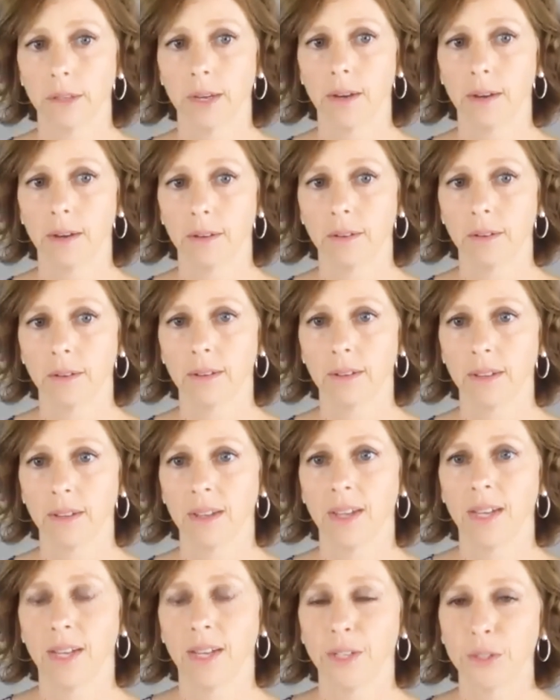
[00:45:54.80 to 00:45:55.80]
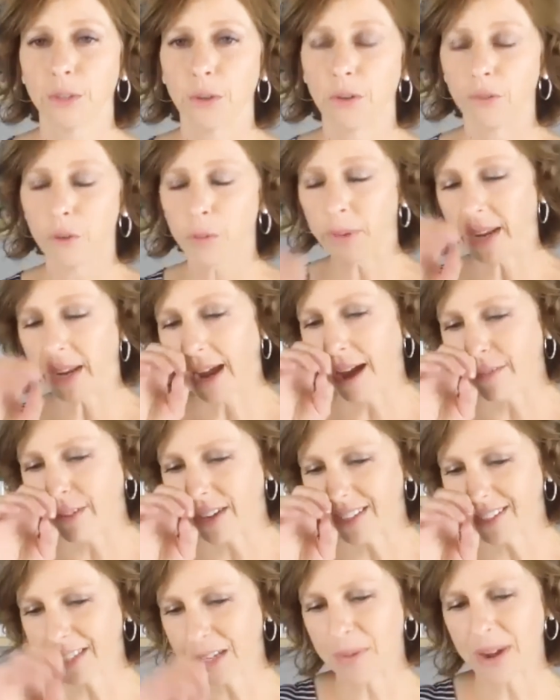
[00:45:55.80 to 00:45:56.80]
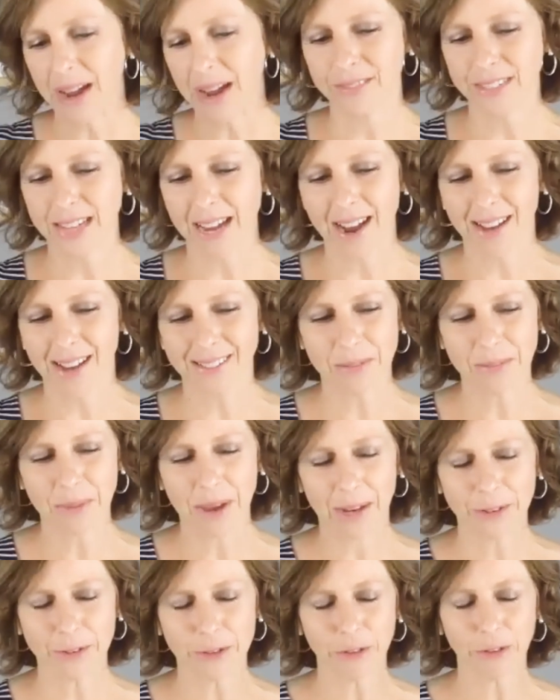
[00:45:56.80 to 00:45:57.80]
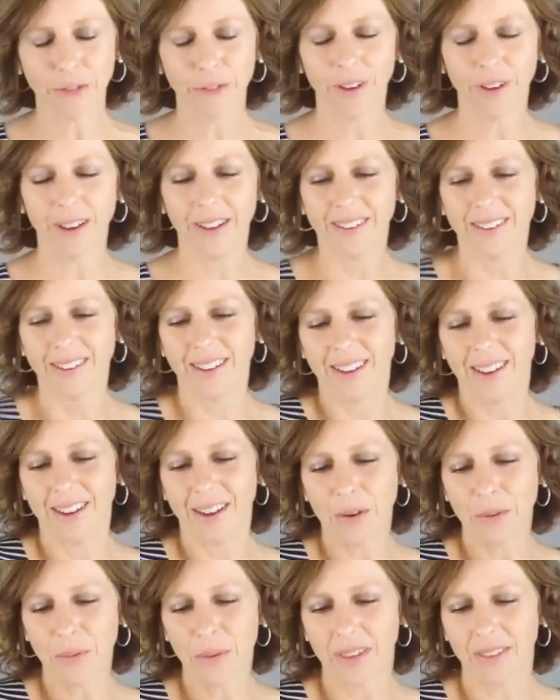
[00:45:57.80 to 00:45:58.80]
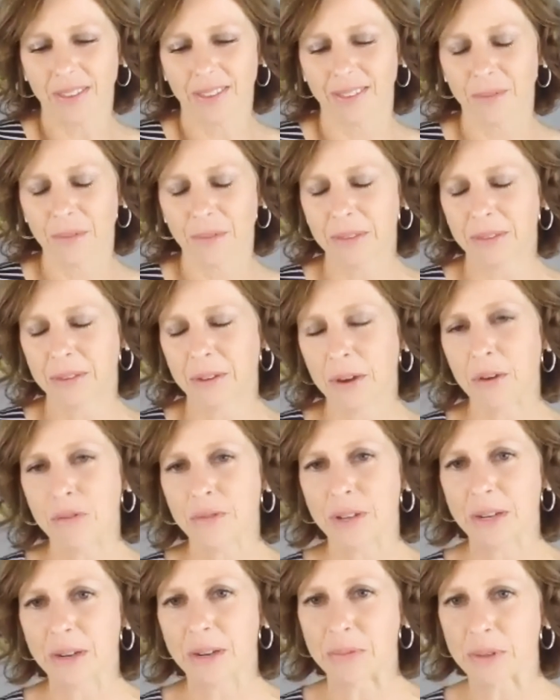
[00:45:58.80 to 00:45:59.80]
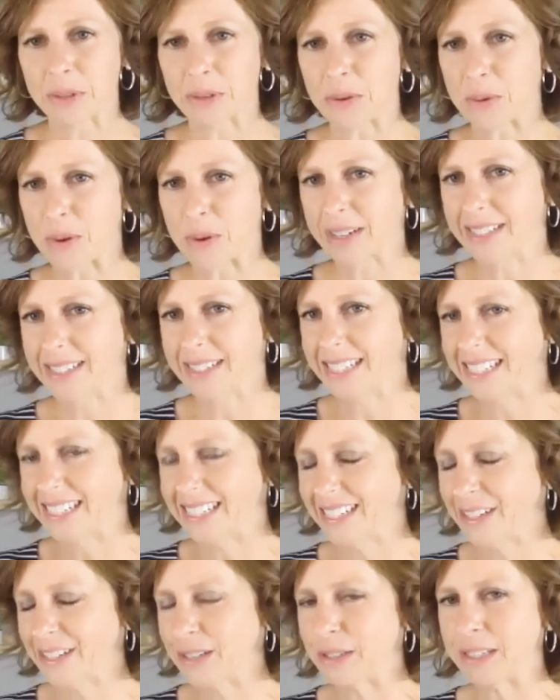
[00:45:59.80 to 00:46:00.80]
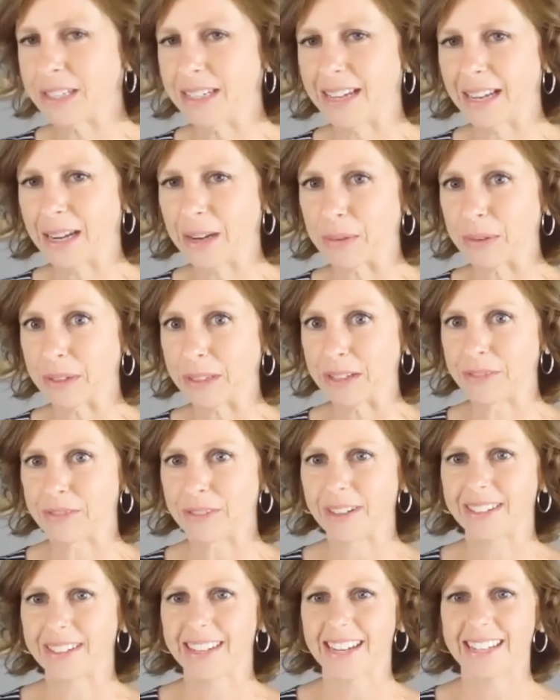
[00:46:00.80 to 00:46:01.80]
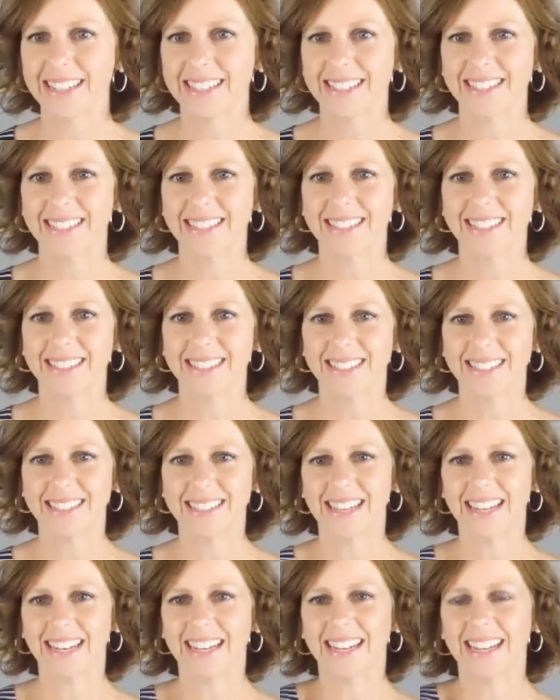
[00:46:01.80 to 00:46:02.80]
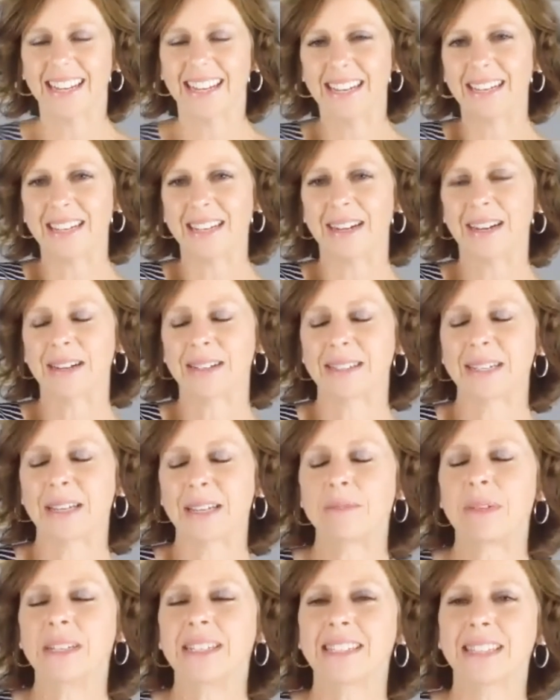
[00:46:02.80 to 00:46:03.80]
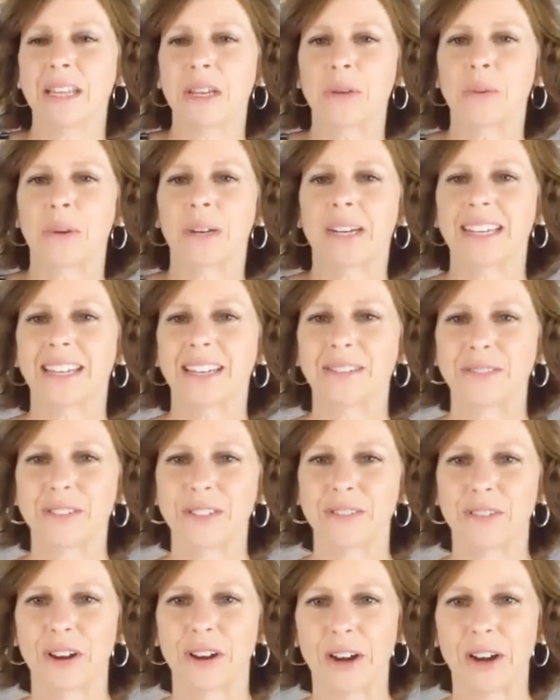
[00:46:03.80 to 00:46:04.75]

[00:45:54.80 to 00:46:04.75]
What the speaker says: Yeah. So have you been having some, I have to ask, some extra fun with COVID and with quarantine? Are you seeing any really fun cases and any tidbits that you want to give to